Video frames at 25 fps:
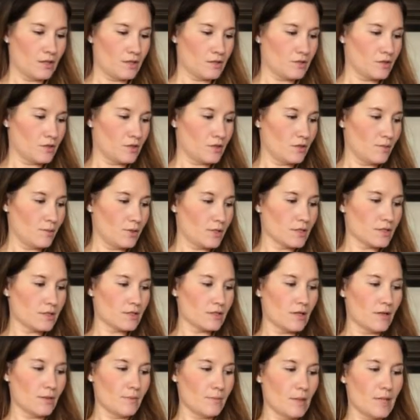So you want to
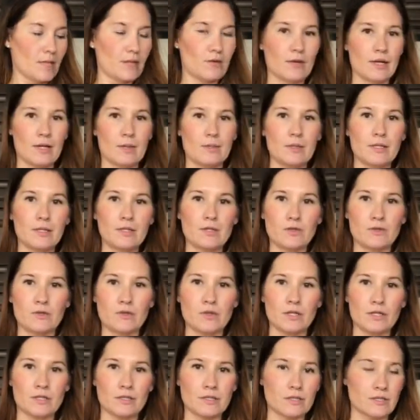start by grabbing
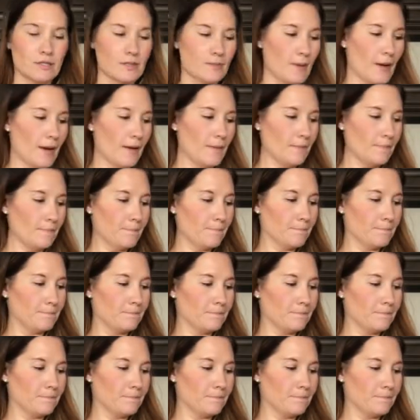your Tootsie Pop